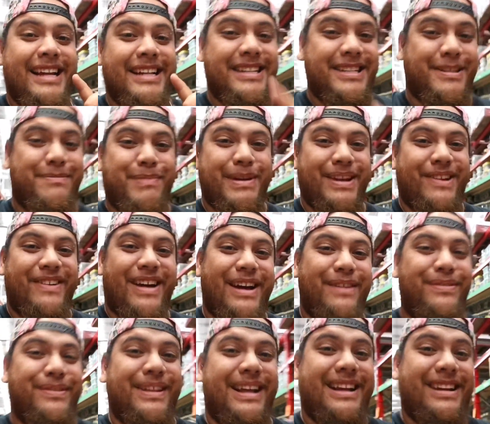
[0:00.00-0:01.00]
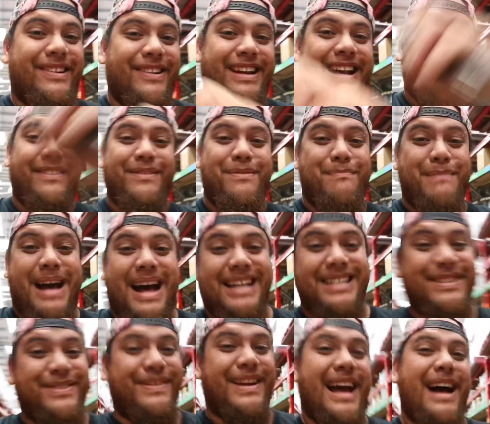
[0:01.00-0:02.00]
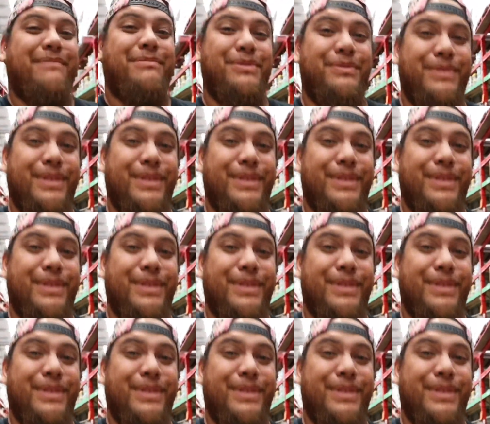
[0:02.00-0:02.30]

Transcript: just be grateful that you don't have a massive camera